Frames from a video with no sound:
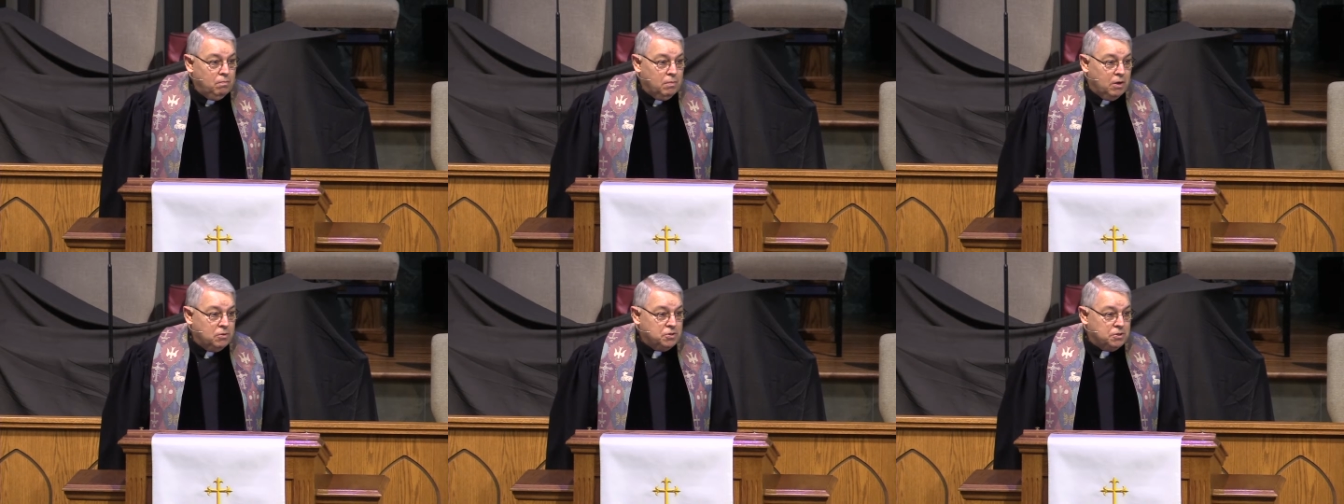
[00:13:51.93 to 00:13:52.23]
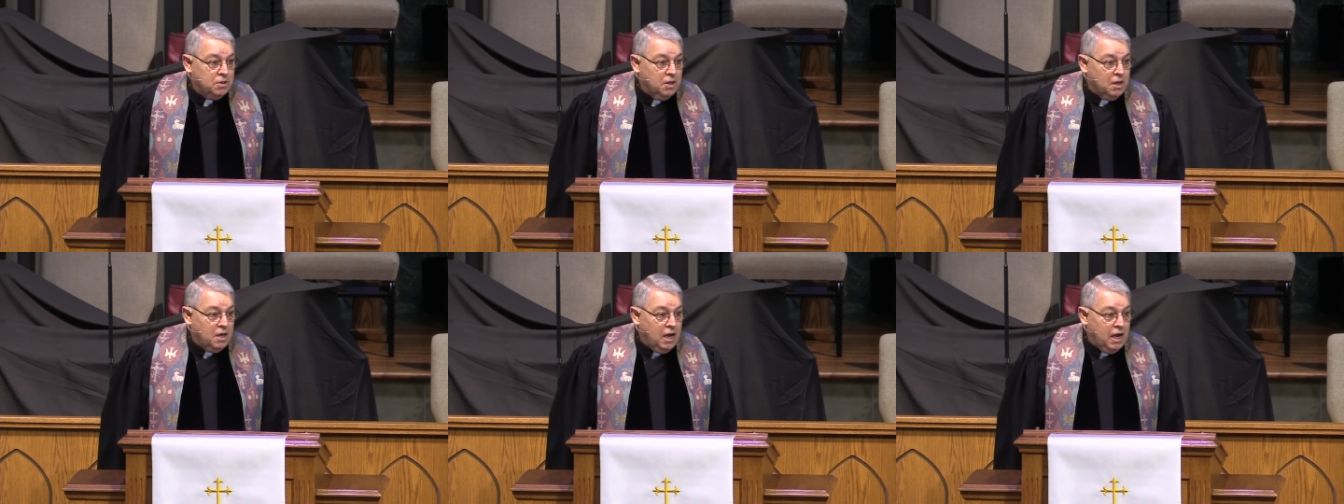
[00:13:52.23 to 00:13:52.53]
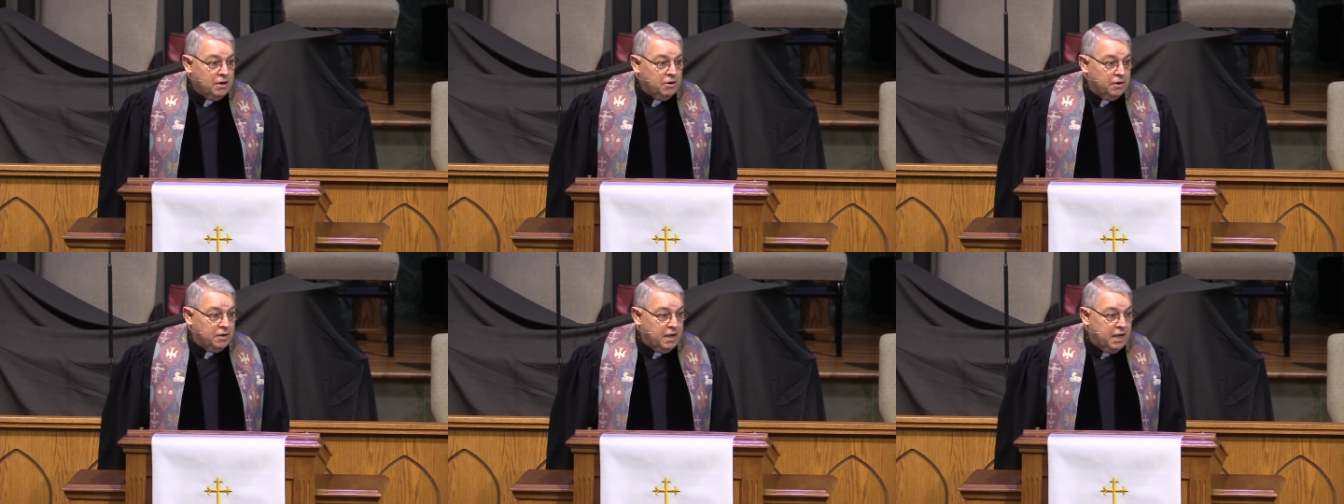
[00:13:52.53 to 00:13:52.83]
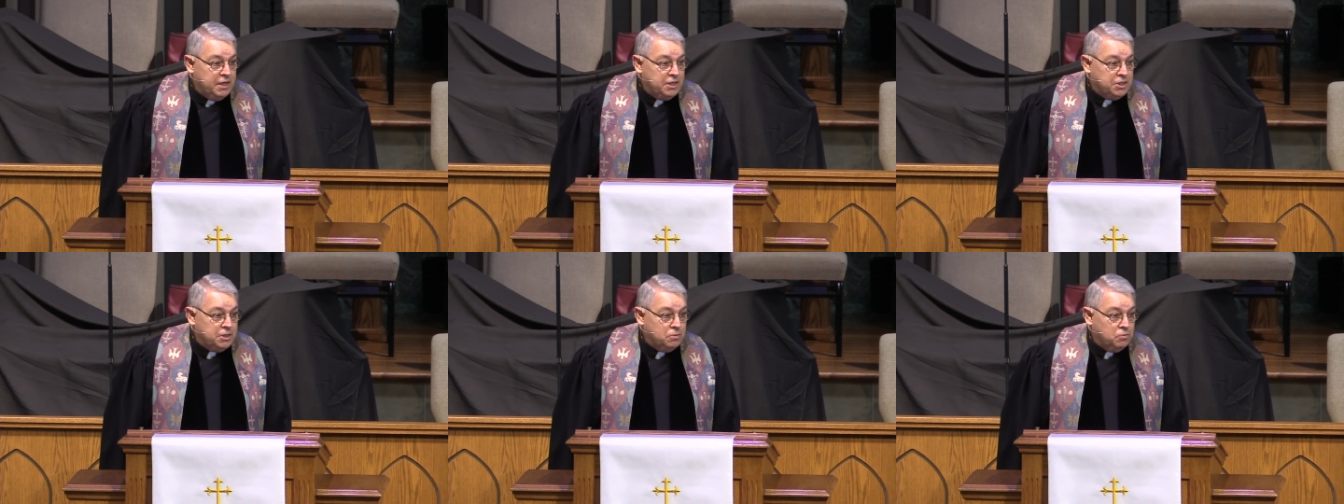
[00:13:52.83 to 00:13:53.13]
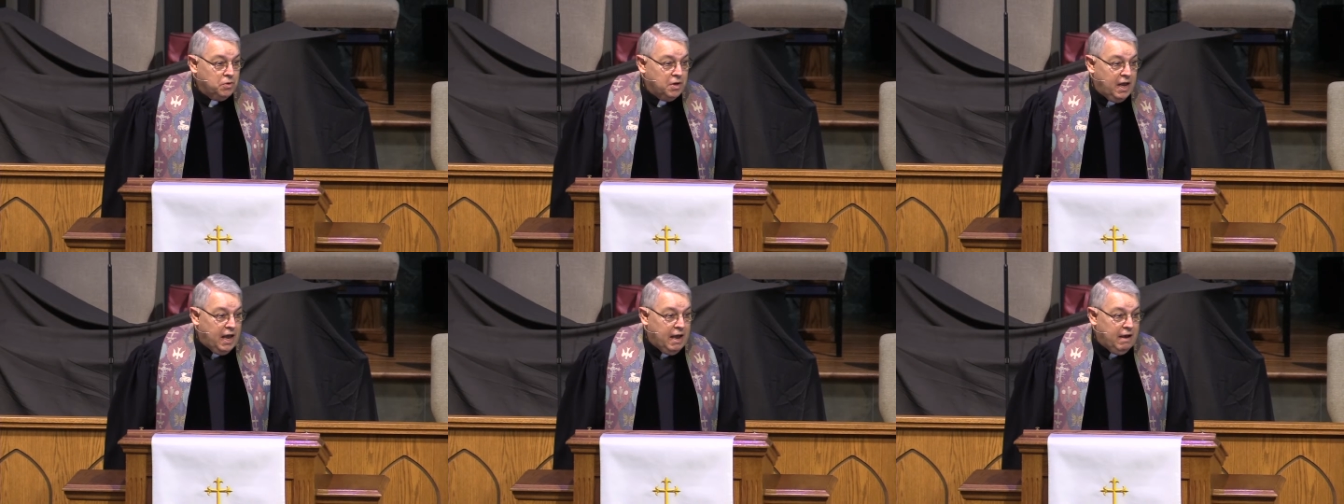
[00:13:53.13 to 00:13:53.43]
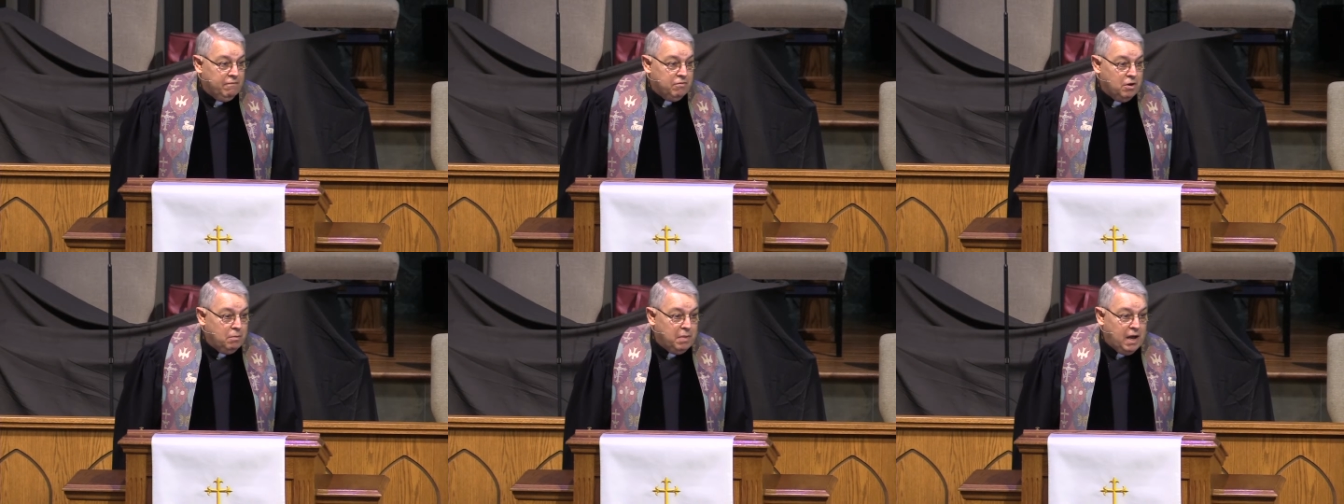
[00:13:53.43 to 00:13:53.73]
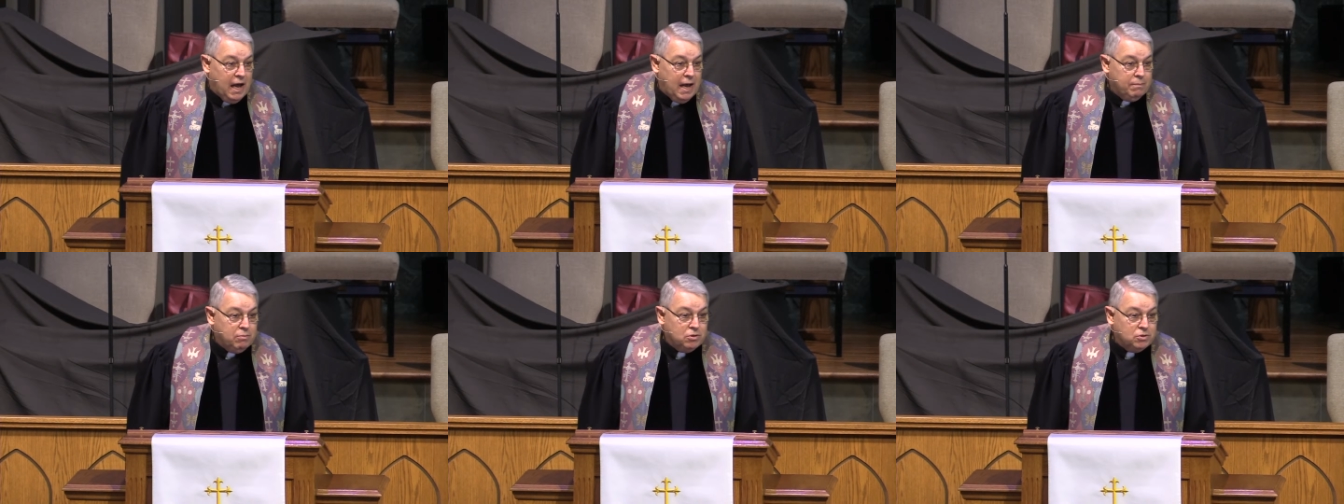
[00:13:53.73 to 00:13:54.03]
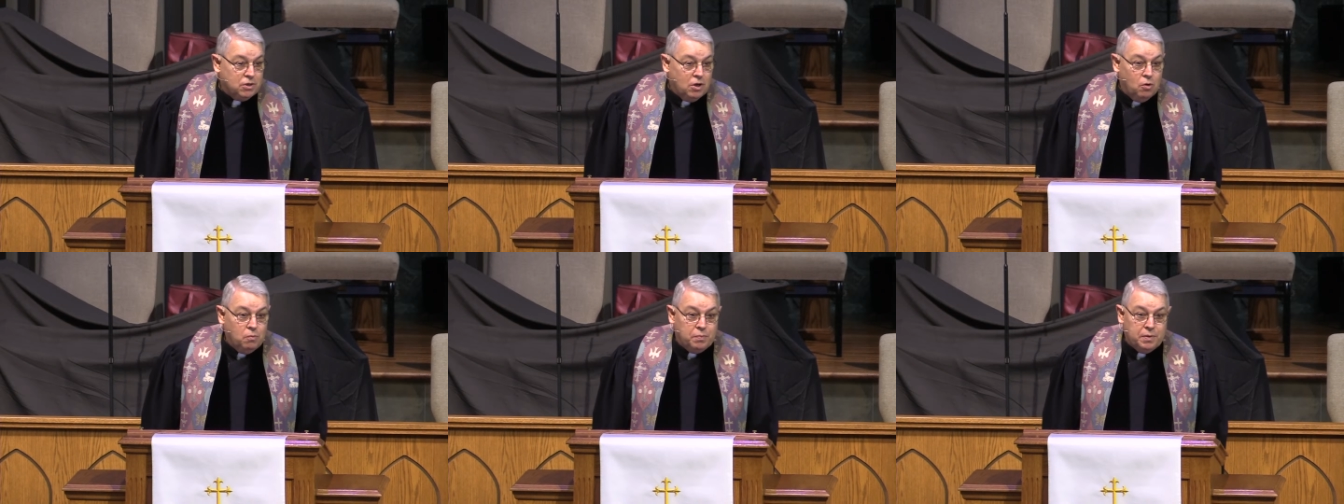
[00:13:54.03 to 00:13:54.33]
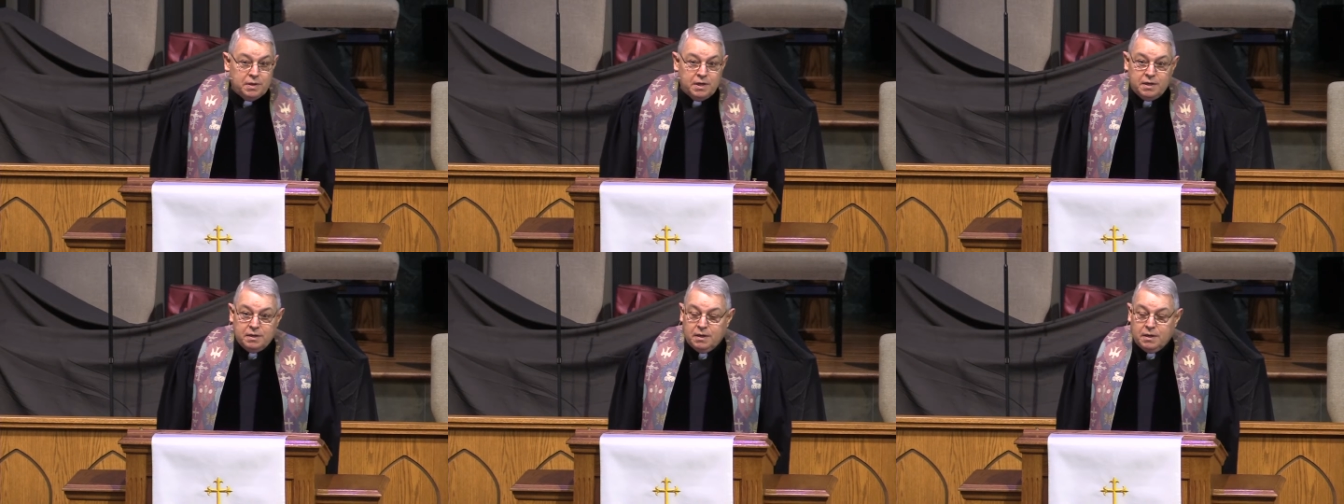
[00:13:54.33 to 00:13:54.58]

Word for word: most of the congregation would have their Bibles open,